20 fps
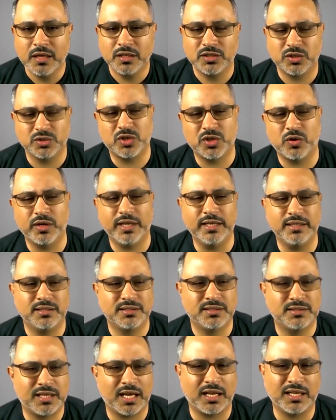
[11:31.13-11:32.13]
So
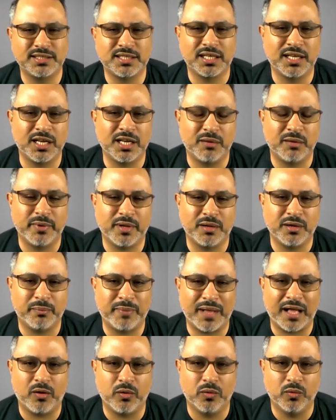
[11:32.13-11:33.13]
Tony, tell us a little bit
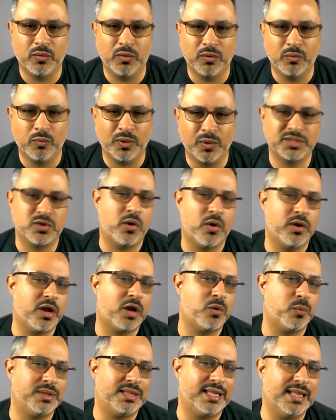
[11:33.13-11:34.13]
about what's going
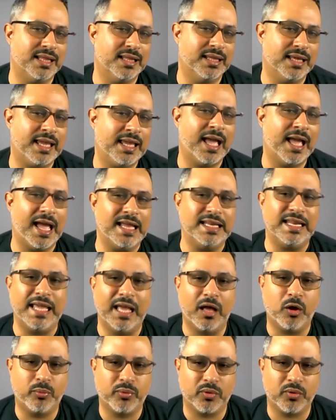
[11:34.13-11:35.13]
on with the EIDL